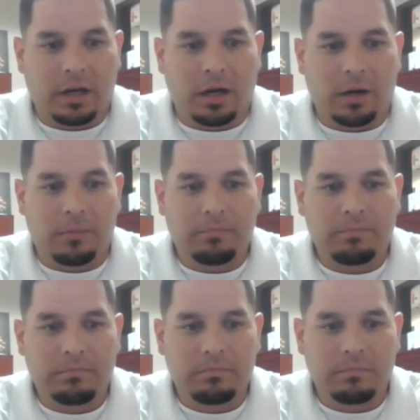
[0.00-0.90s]
um,
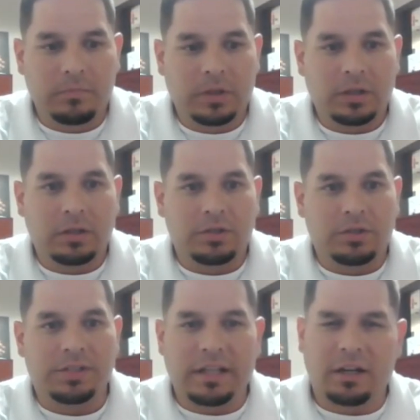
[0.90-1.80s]

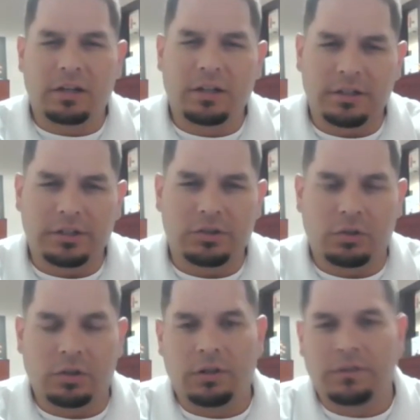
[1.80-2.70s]
just that
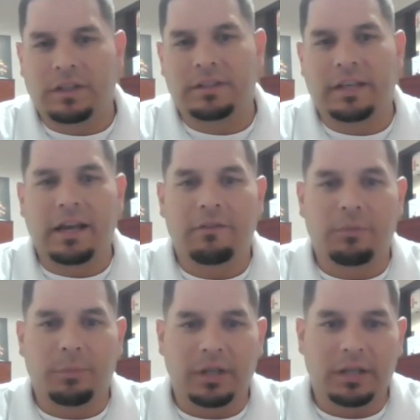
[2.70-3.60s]
unconditional love that they have for
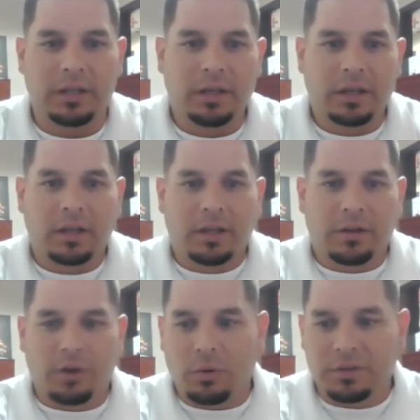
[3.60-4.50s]
me,
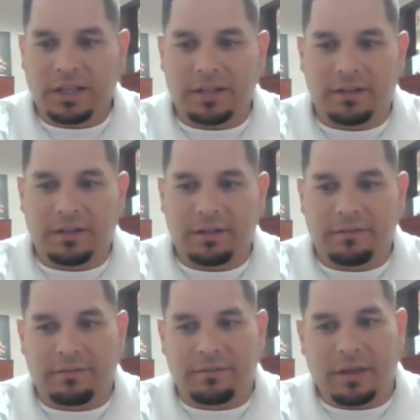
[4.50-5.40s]
knowing that
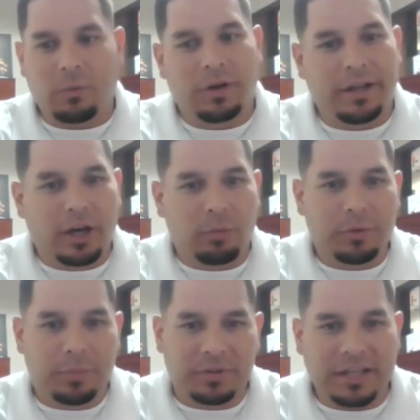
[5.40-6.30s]
they want to help me,
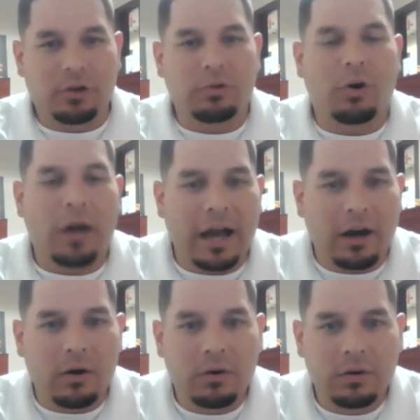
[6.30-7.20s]
but they don't know
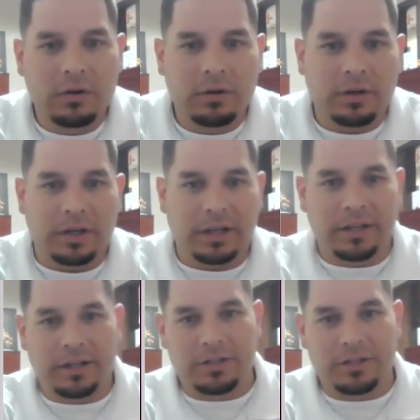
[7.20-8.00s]
how. And